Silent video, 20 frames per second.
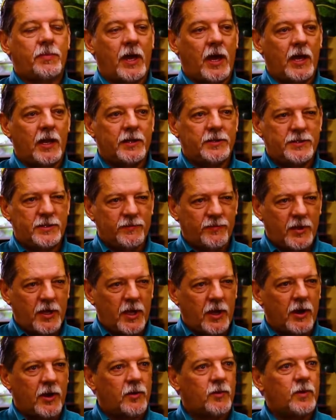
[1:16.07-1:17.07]
palliative
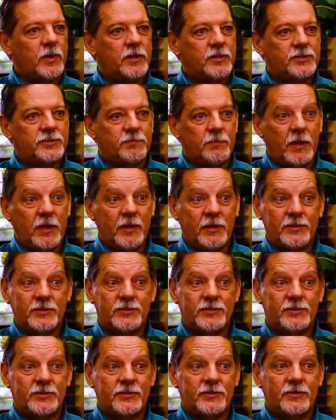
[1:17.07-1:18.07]
care, which
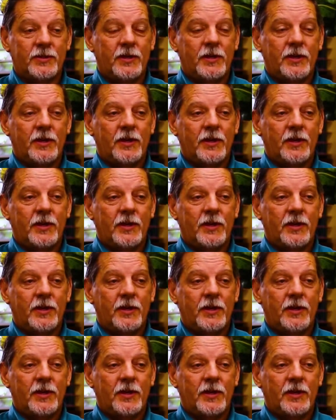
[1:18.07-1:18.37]
means